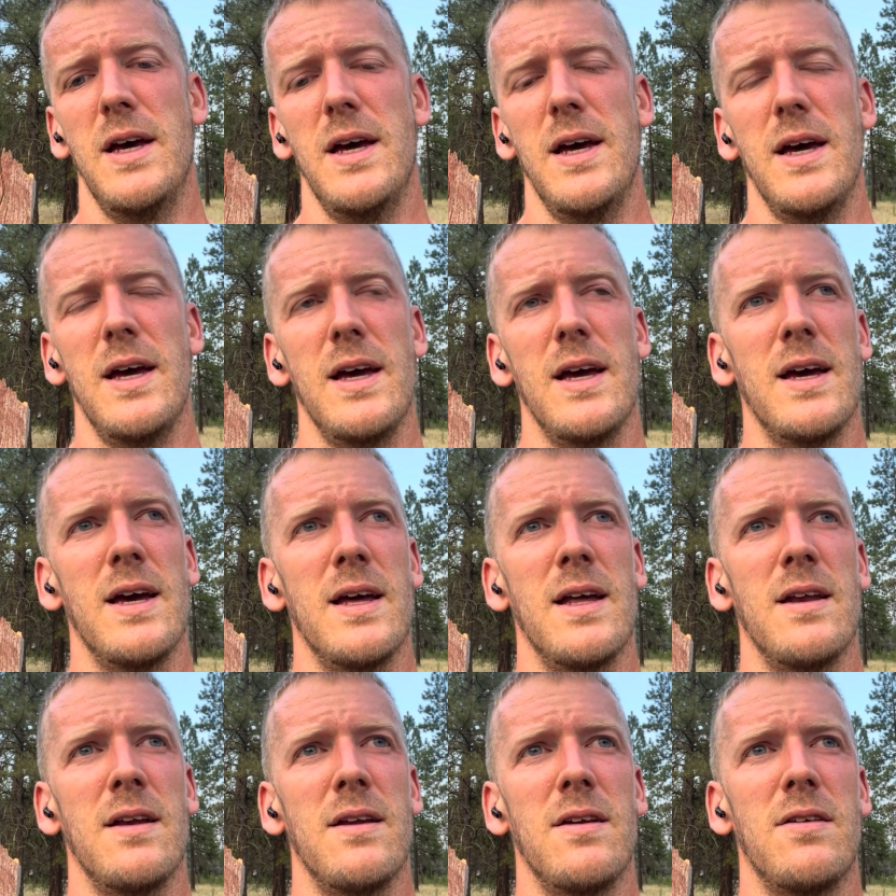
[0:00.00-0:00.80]

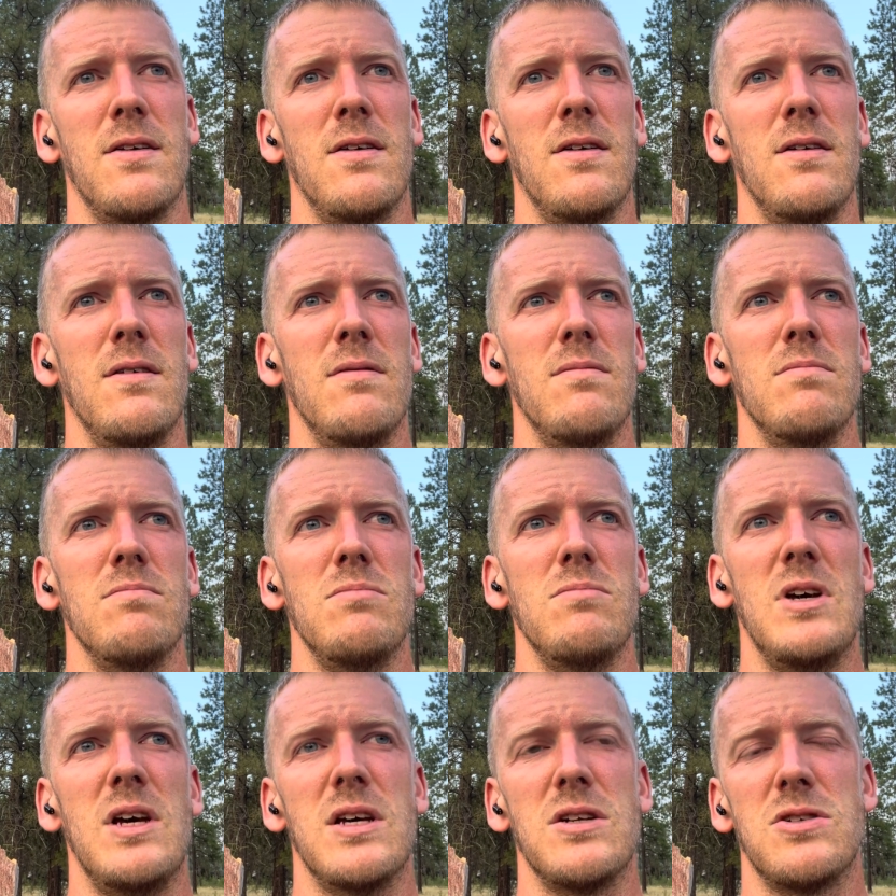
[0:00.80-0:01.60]
And
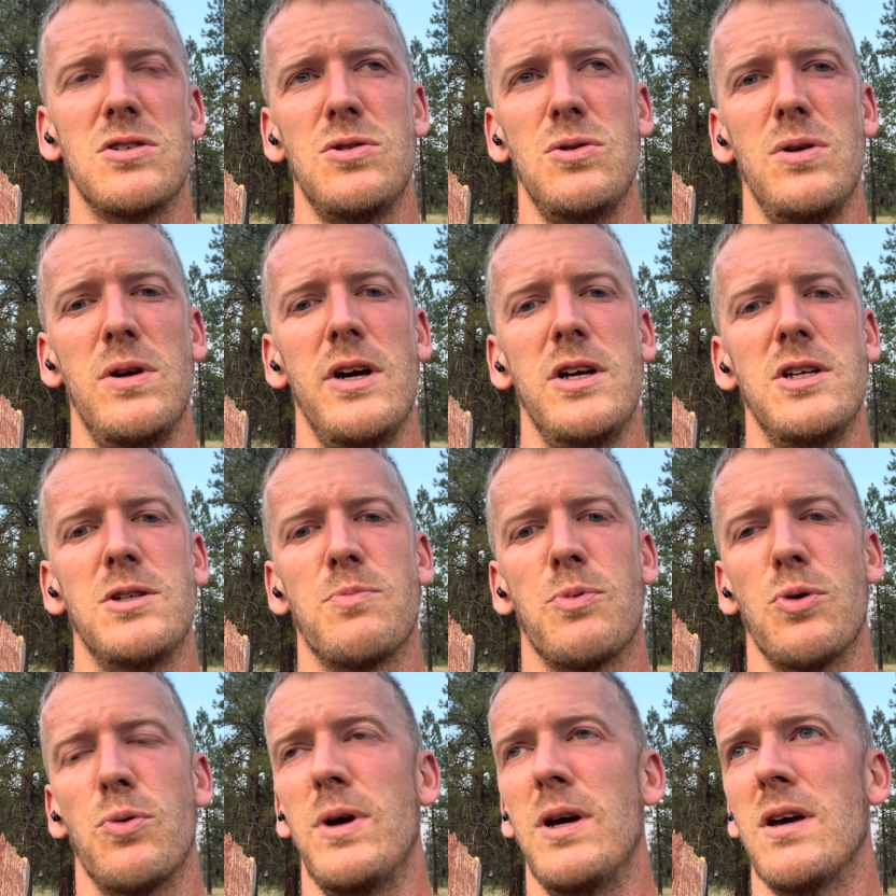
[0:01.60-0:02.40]
he has two days
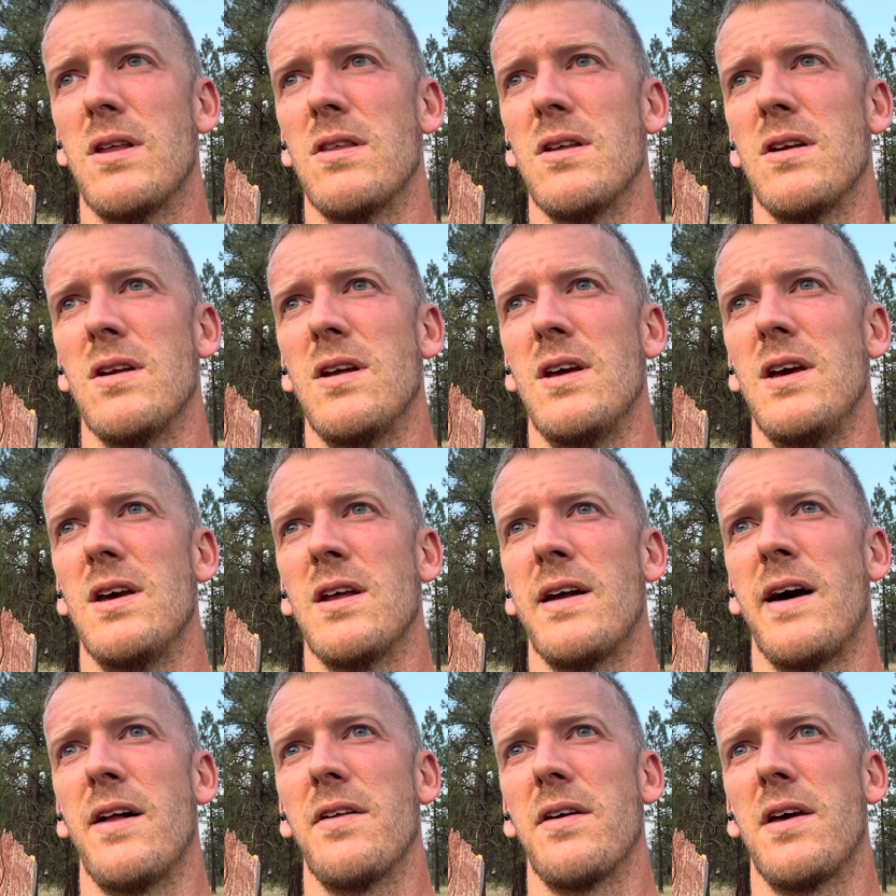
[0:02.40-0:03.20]
per week that he
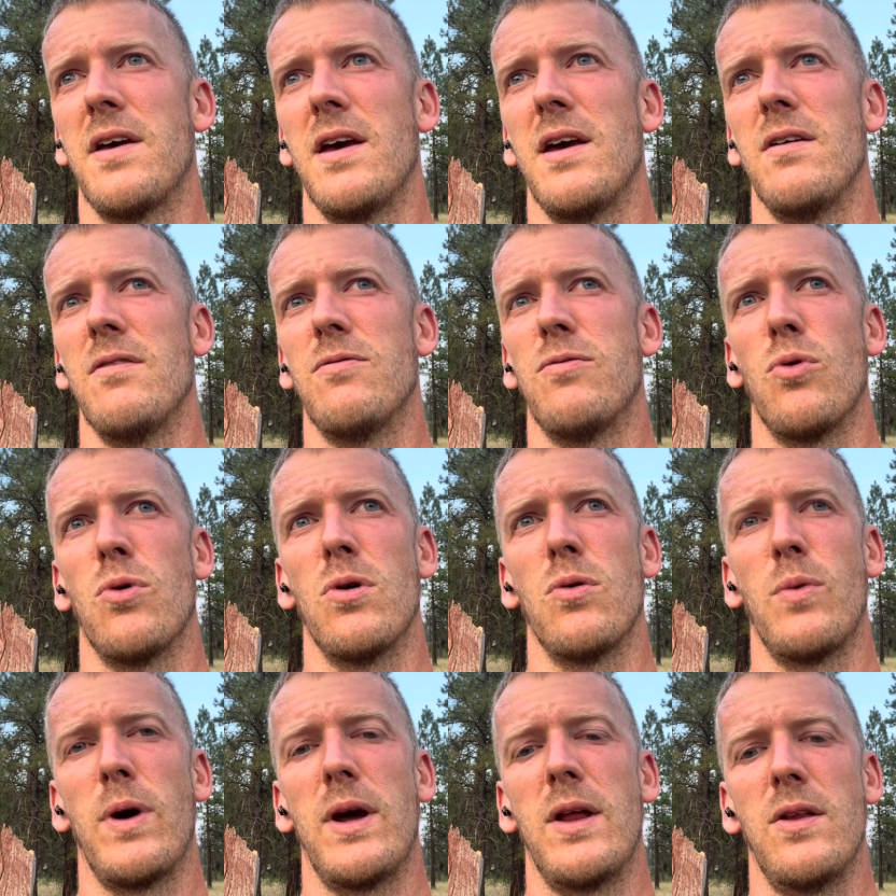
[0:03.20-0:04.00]
can allocate
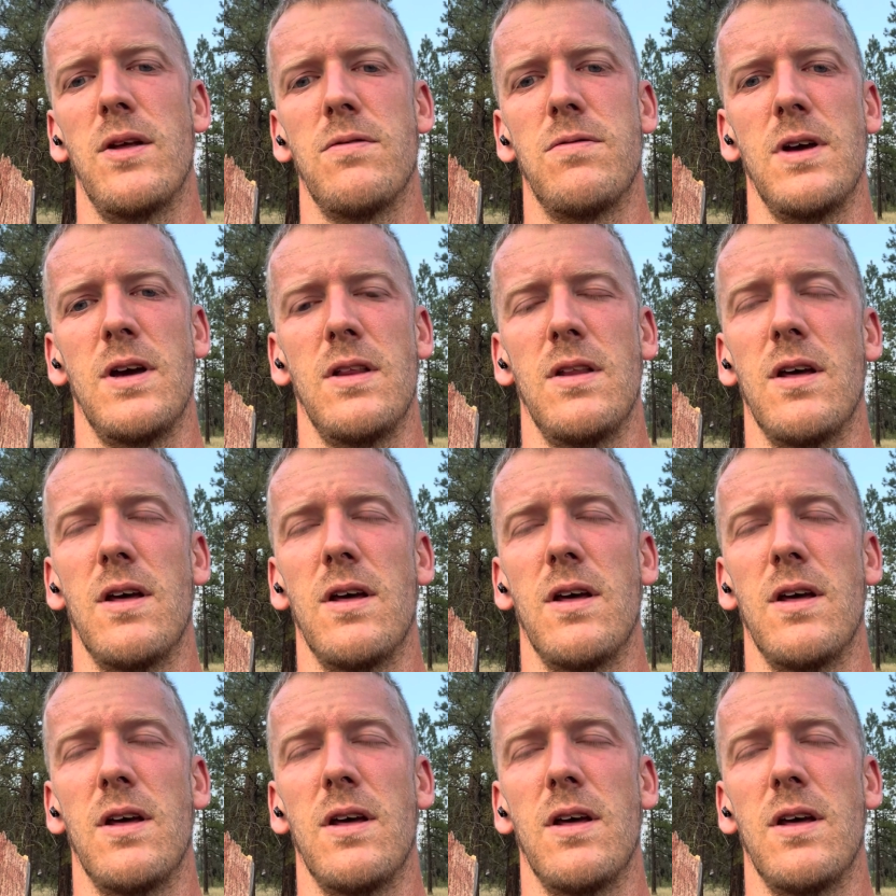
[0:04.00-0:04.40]
for weightlifting.